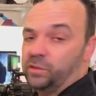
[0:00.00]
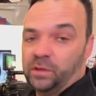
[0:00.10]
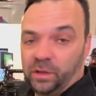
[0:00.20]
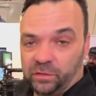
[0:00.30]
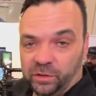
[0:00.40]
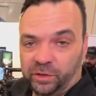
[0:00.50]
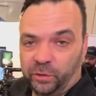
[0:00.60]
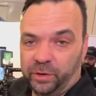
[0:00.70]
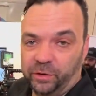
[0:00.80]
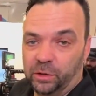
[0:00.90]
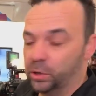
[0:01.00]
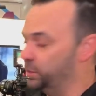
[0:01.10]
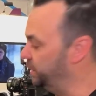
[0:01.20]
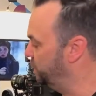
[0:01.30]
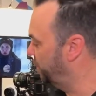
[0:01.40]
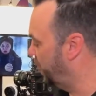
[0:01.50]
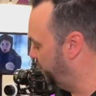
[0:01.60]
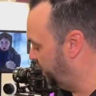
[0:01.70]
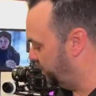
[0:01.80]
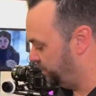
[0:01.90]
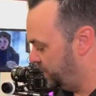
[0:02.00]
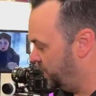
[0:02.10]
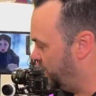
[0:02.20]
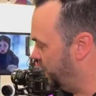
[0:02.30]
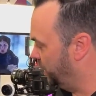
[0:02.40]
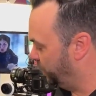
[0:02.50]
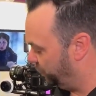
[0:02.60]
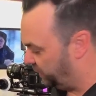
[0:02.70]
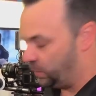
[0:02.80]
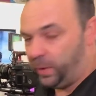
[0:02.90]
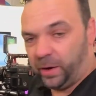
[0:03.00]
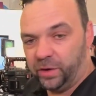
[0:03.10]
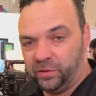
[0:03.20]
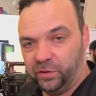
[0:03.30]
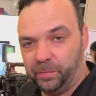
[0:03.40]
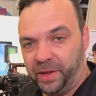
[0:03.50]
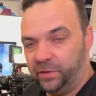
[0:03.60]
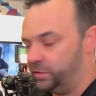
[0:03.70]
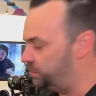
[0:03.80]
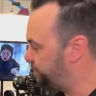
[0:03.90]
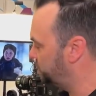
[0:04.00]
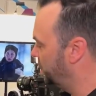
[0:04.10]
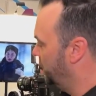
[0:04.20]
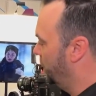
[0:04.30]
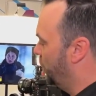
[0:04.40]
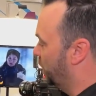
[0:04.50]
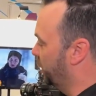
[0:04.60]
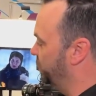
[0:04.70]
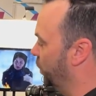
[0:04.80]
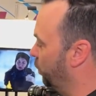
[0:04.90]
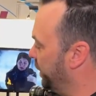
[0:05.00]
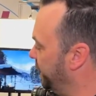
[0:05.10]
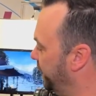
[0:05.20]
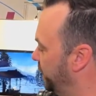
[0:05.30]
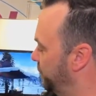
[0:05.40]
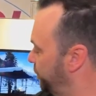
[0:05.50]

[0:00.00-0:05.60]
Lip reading: it's continuing to learn the environment and understand where it is in space. We're also reading